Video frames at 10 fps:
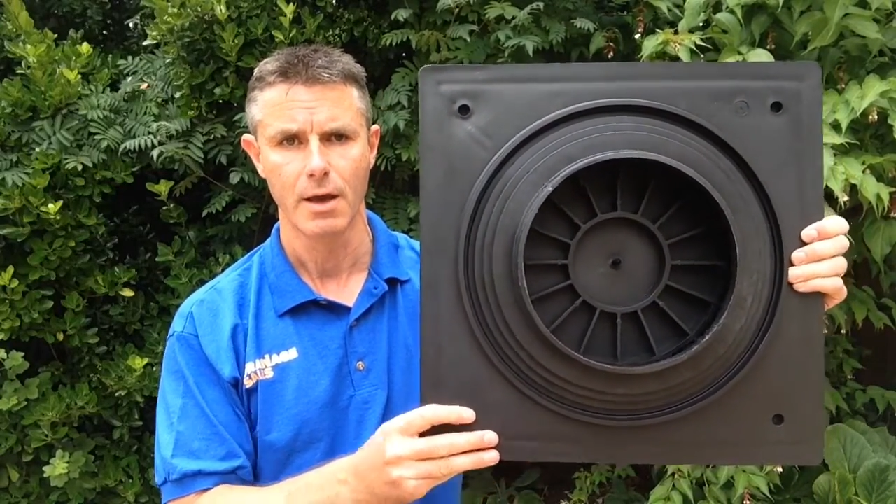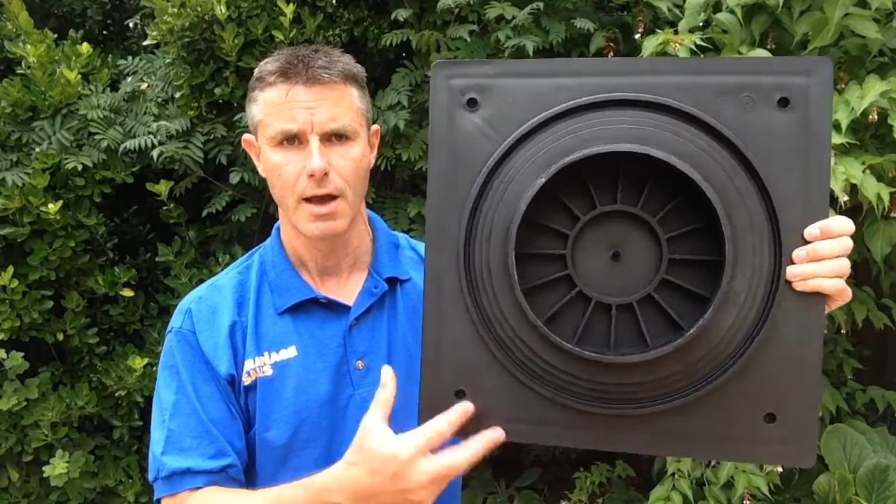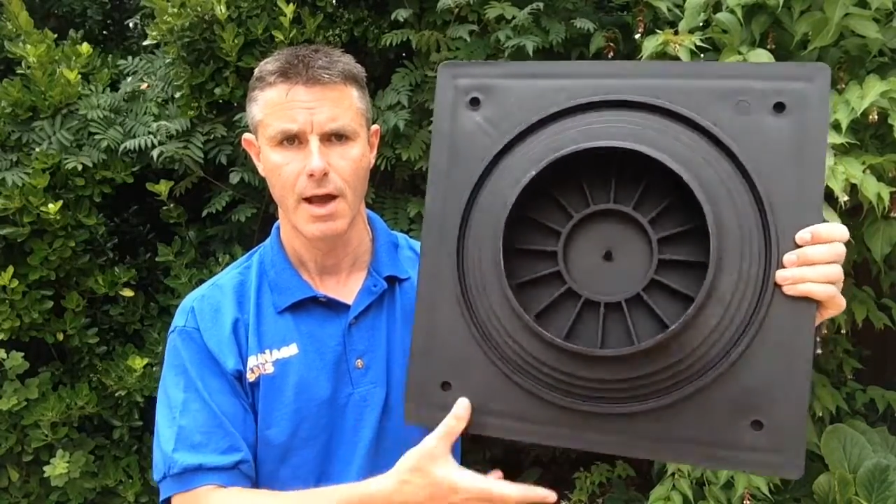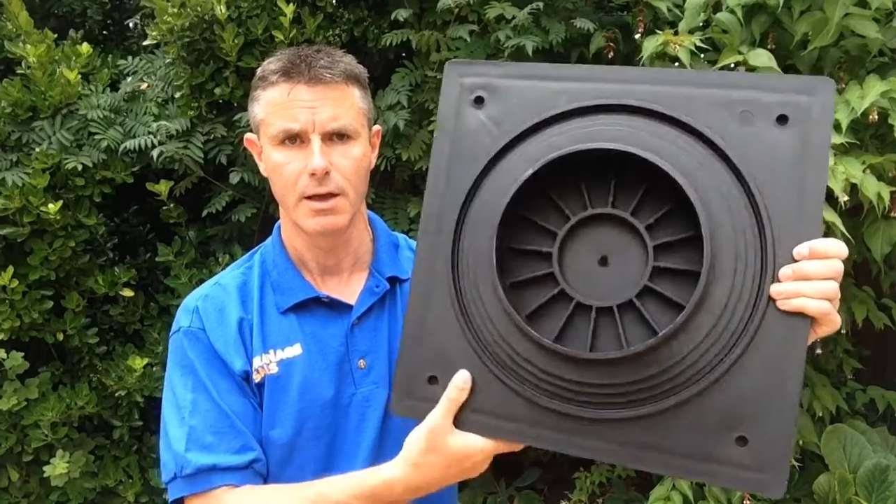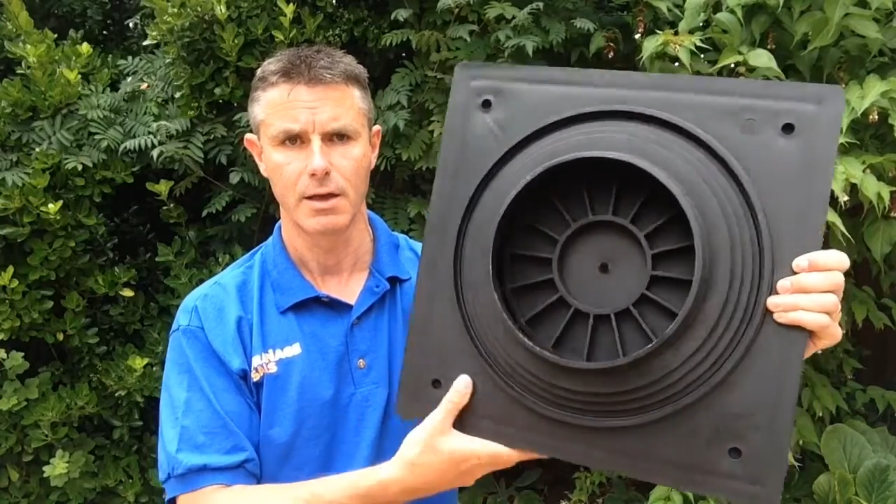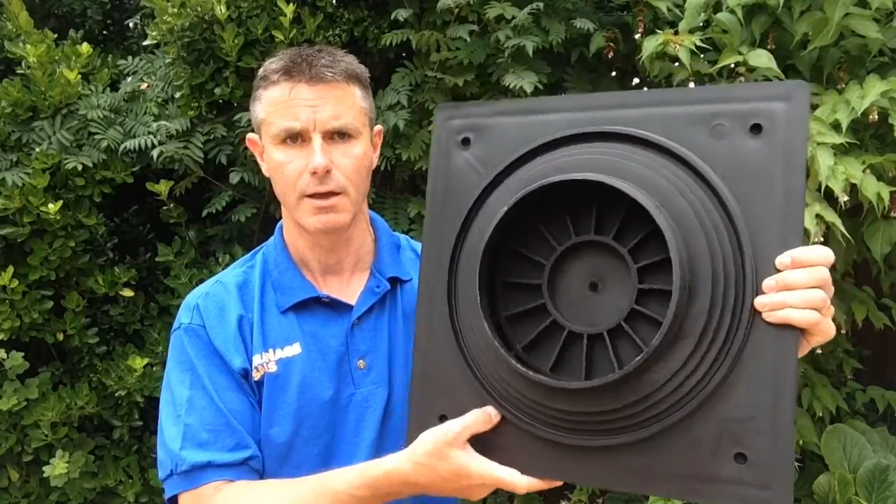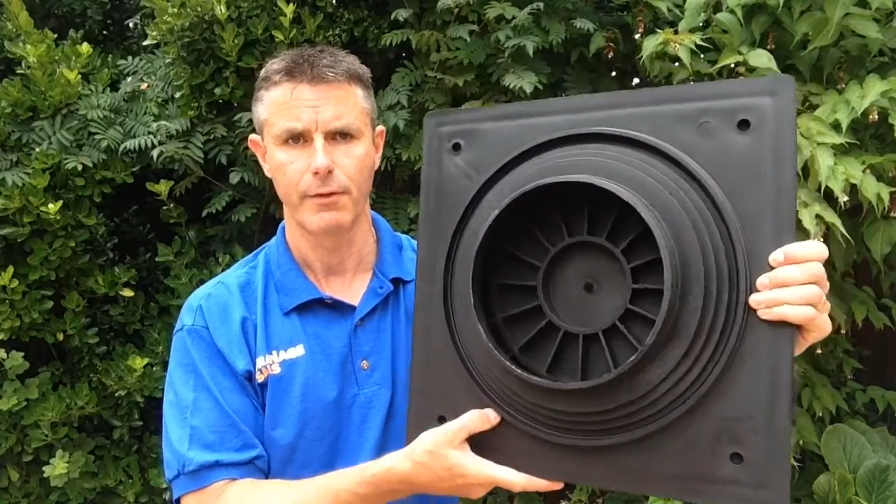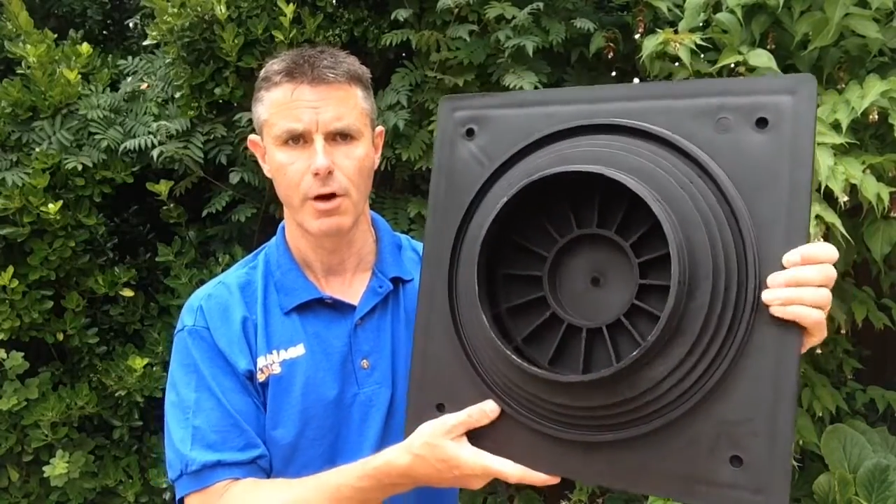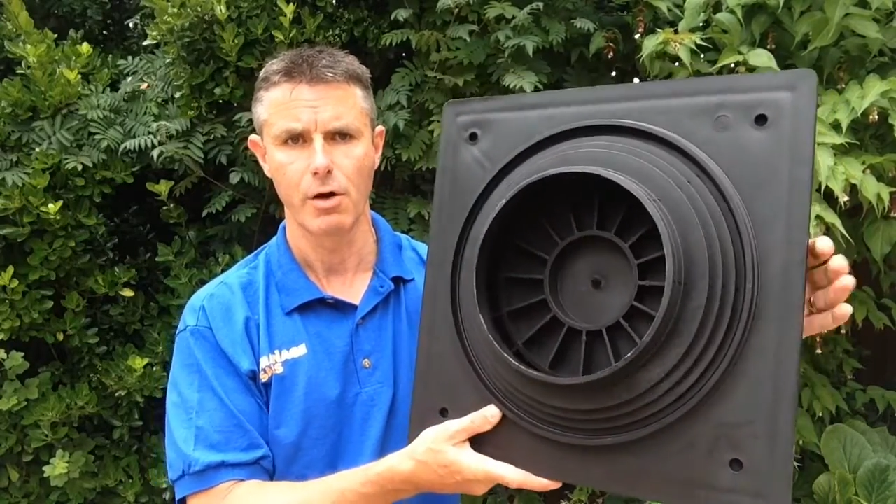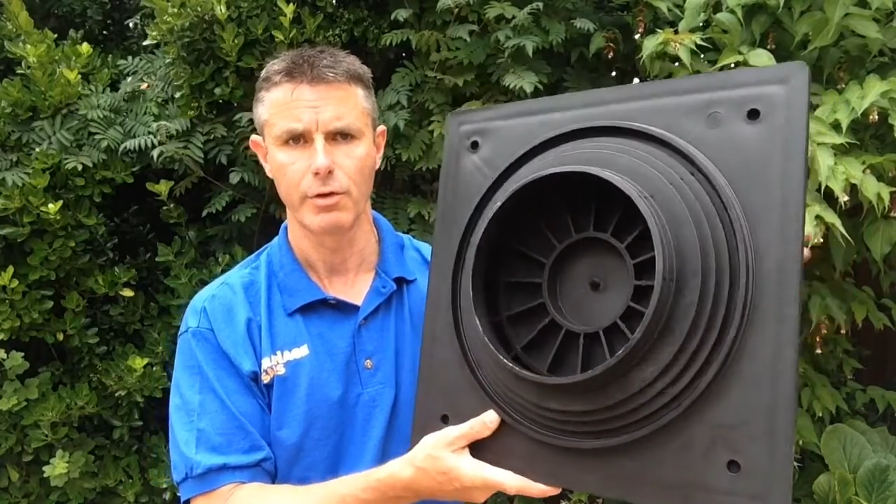and if
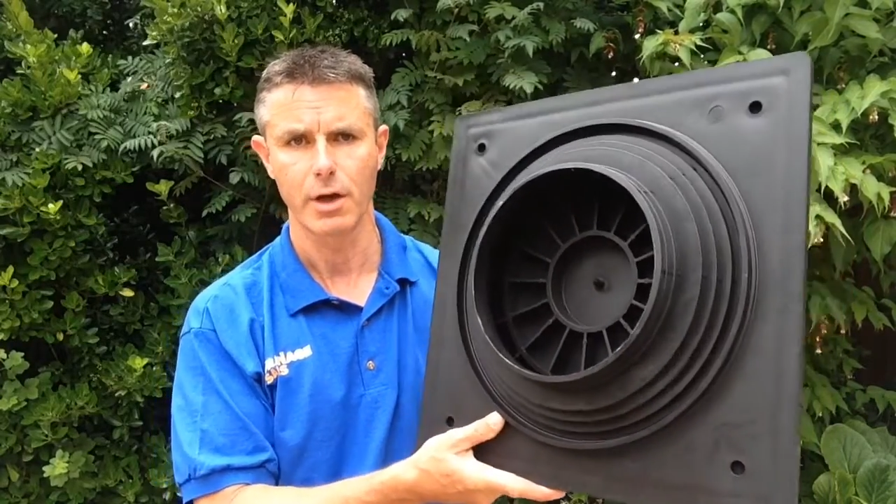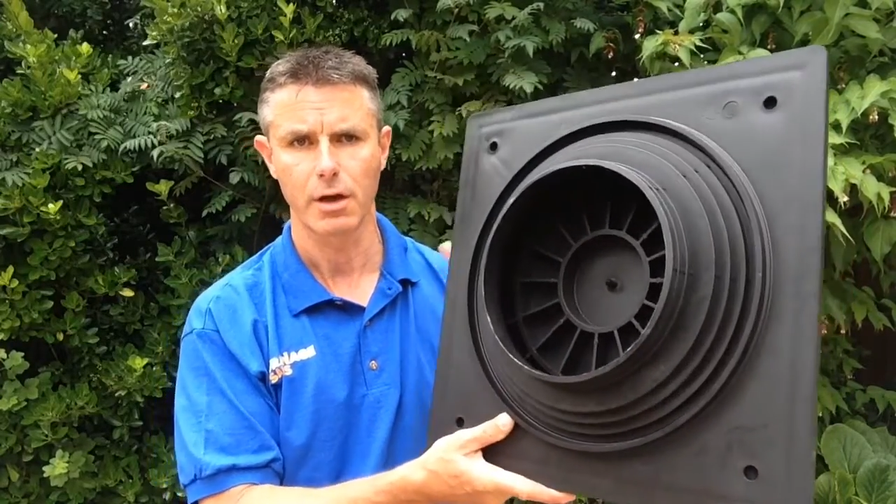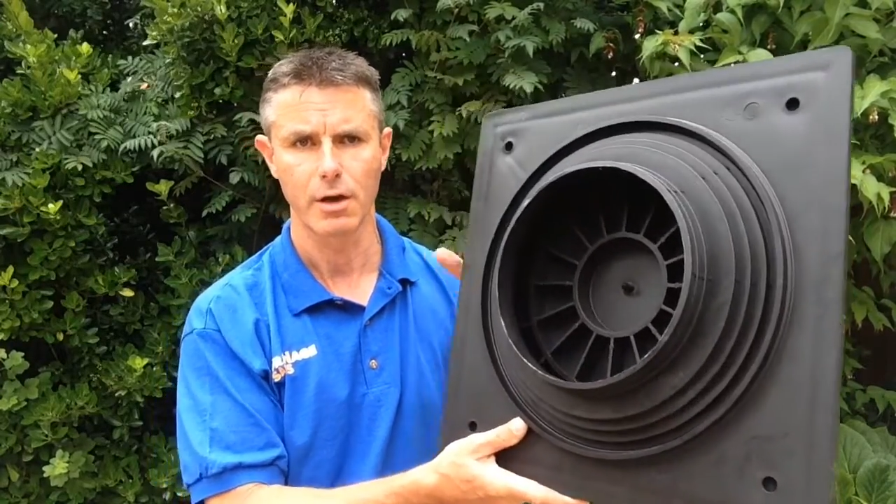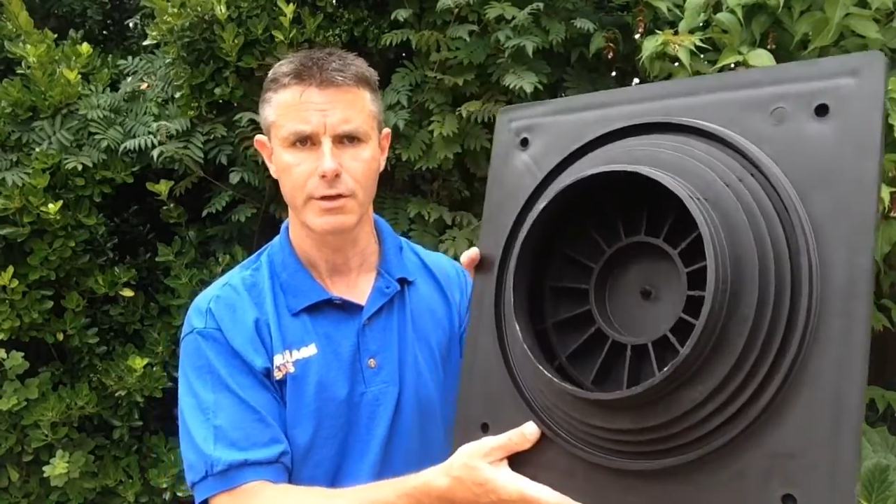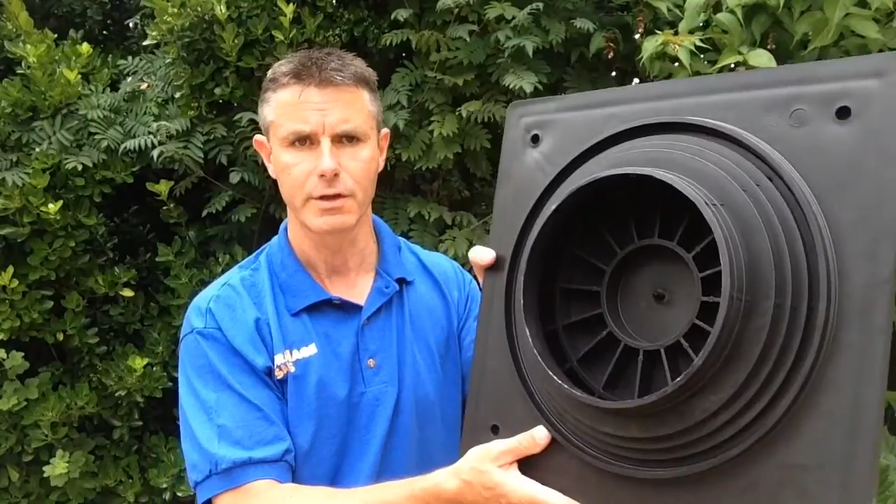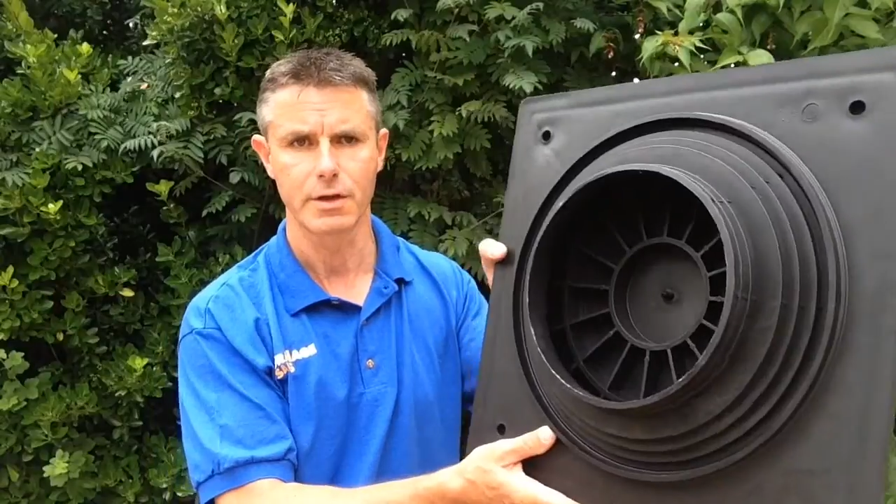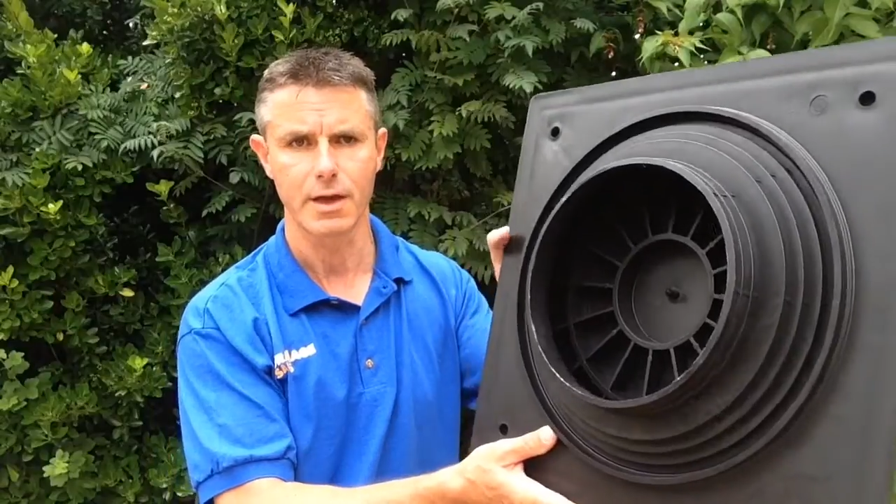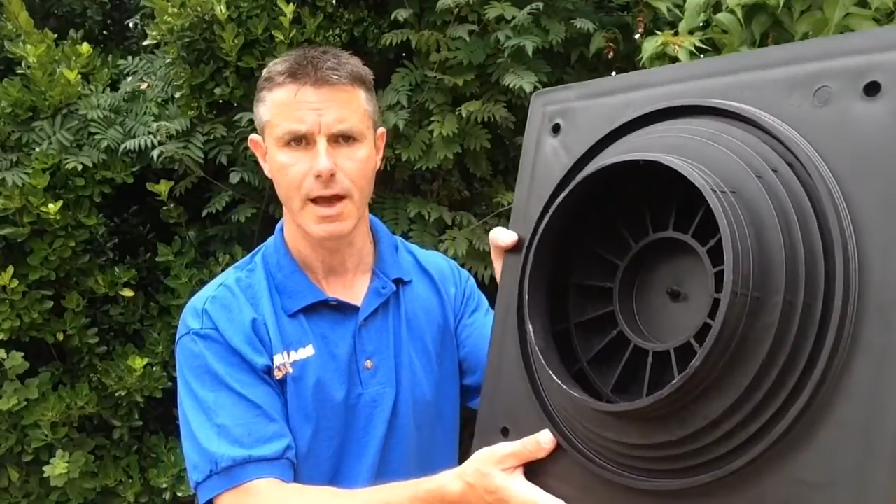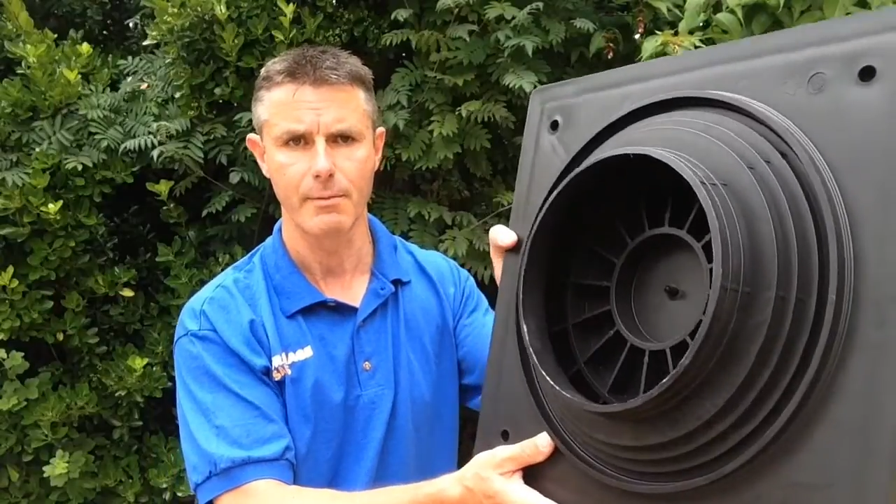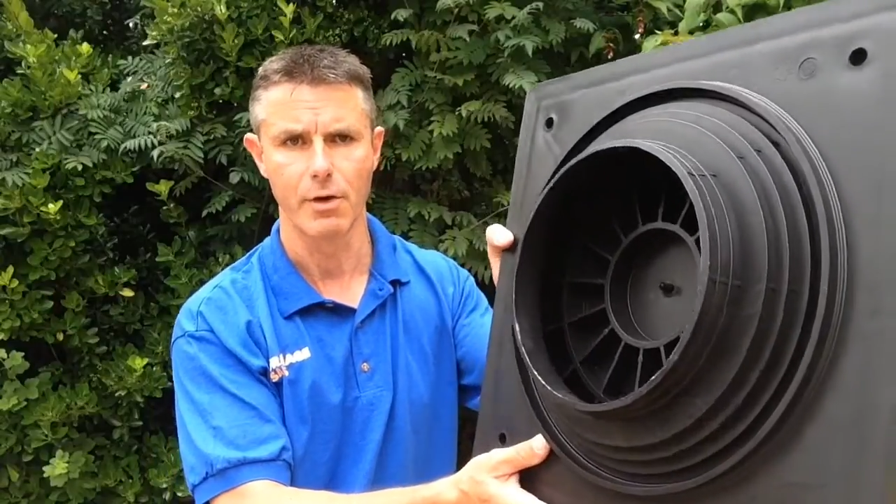I hold it closer to the
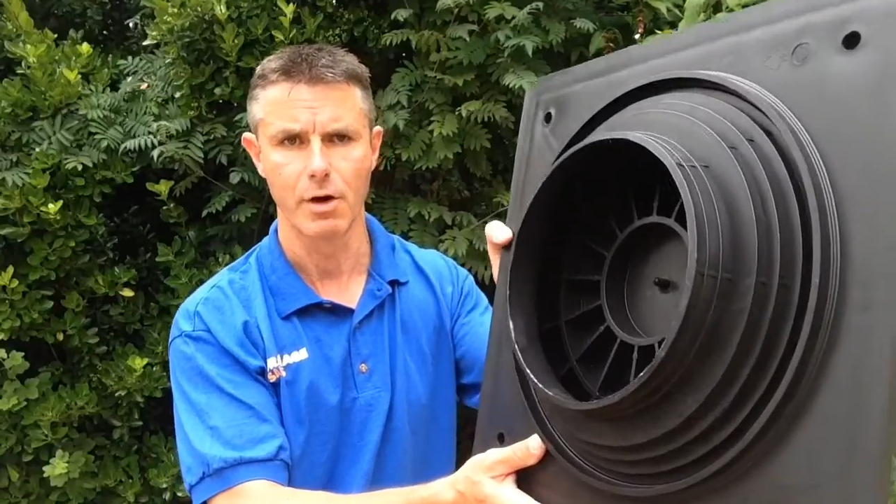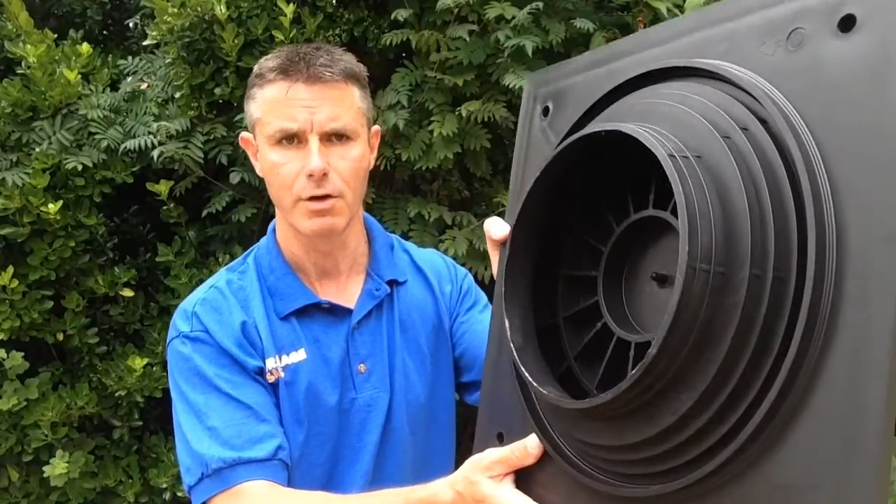camera